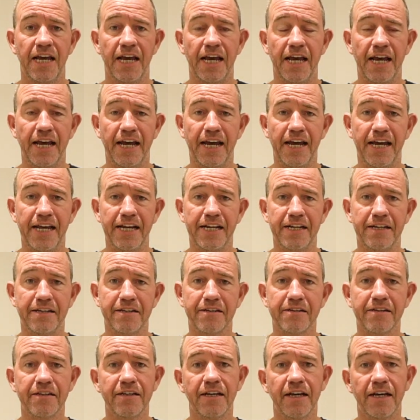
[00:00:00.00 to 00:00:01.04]

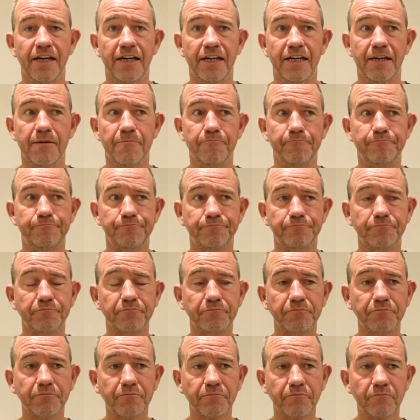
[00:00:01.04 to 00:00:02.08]
and
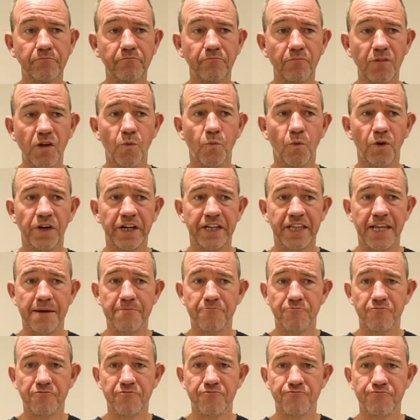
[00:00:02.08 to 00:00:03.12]
wanted
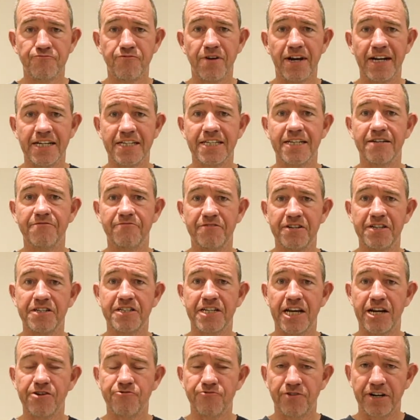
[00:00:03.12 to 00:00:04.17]
them relatively
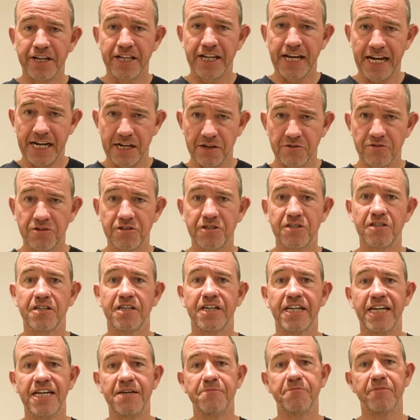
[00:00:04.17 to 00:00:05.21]
central in the house to
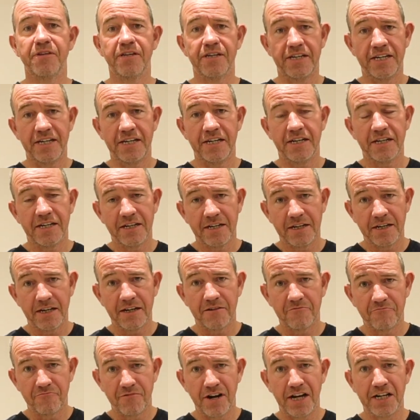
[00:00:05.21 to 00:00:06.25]
keep the
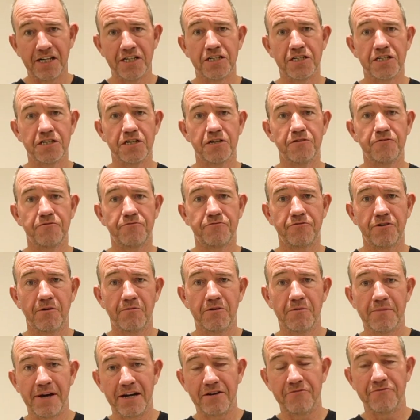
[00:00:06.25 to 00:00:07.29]
runs from
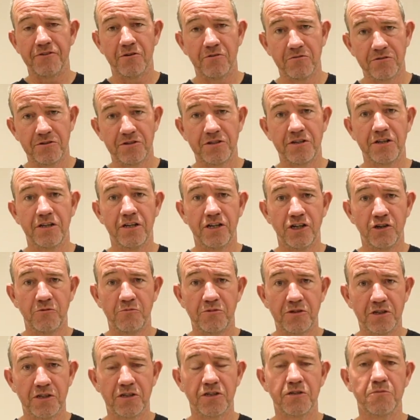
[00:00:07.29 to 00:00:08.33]
the manifolds to the
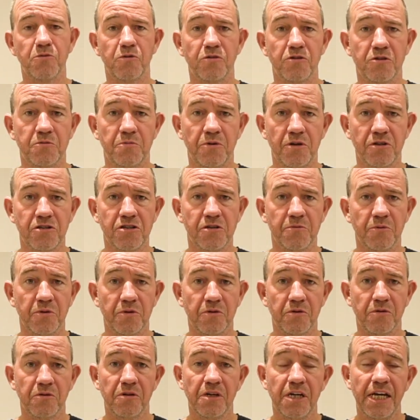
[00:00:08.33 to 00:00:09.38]
loops as small as
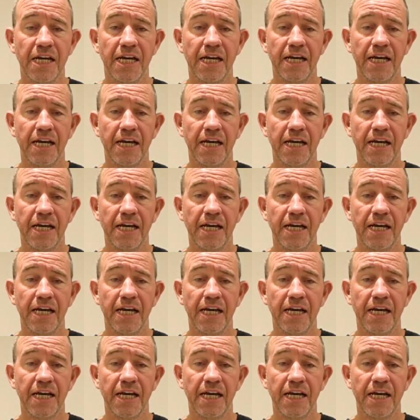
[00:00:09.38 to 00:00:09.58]
possible,